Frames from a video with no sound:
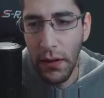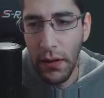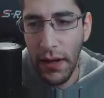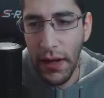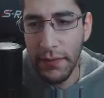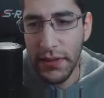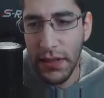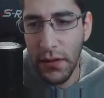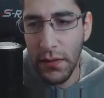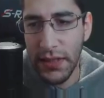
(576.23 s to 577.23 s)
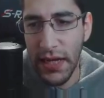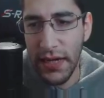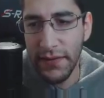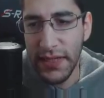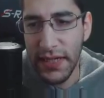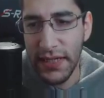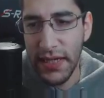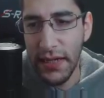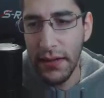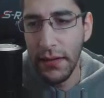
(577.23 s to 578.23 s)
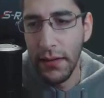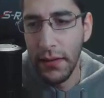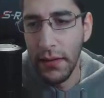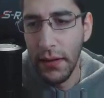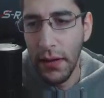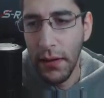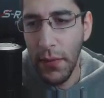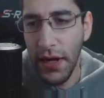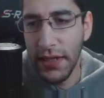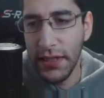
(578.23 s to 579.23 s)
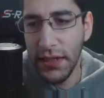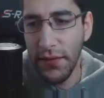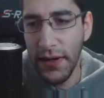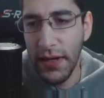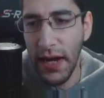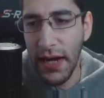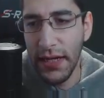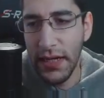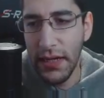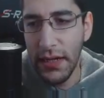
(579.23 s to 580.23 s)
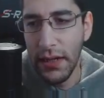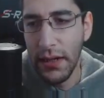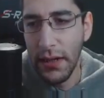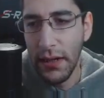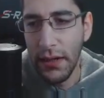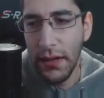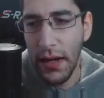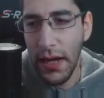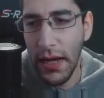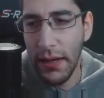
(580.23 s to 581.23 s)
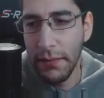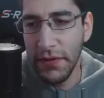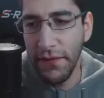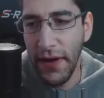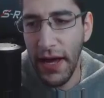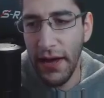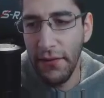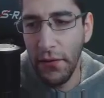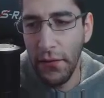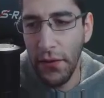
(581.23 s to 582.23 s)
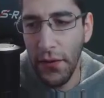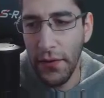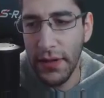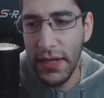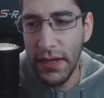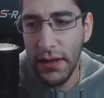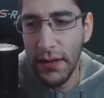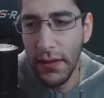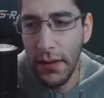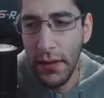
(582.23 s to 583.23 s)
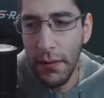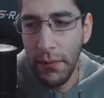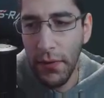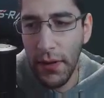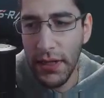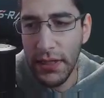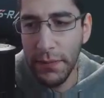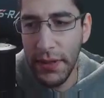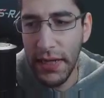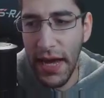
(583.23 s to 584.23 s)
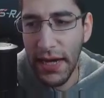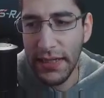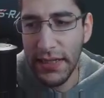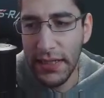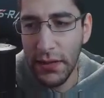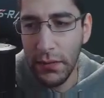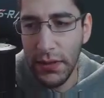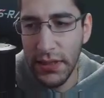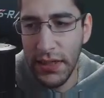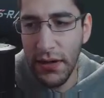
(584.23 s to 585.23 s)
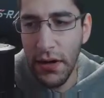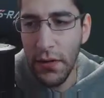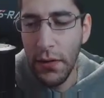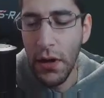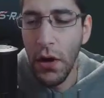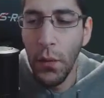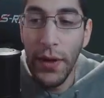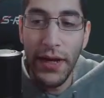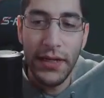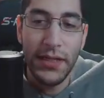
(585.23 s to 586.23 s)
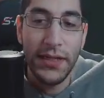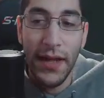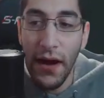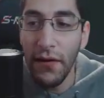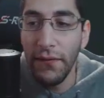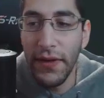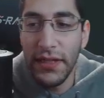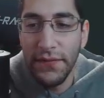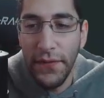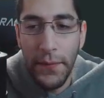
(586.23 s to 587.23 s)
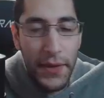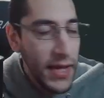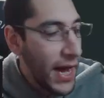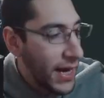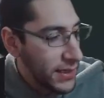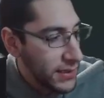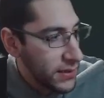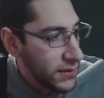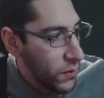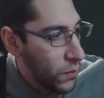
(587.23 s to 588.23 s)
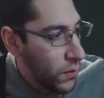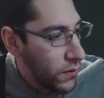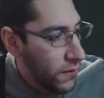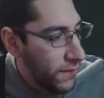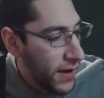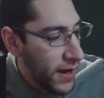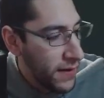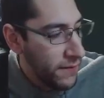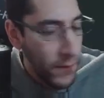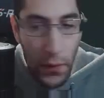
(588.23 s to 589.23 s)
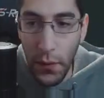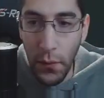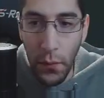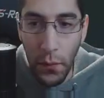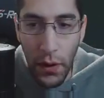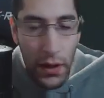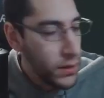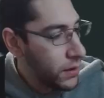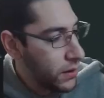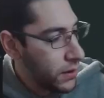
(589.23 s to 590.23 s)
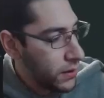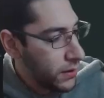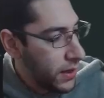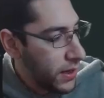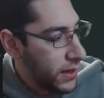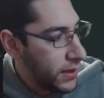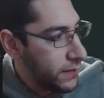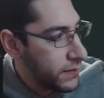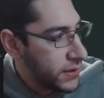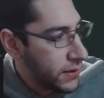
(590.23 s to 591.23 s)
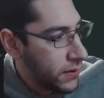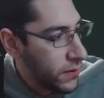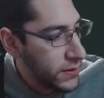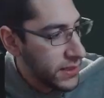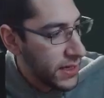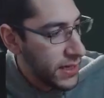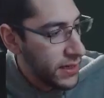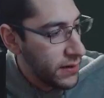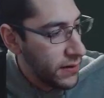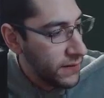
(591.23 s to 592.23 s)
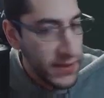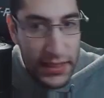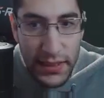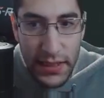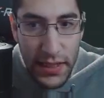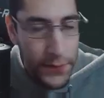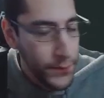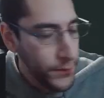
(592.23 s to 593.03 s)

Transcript: times the cosine of 60 minus 390 times 5 over 13th plus bx is equal to 0. We can solve this for bx. So 105.1 times the cosine of 60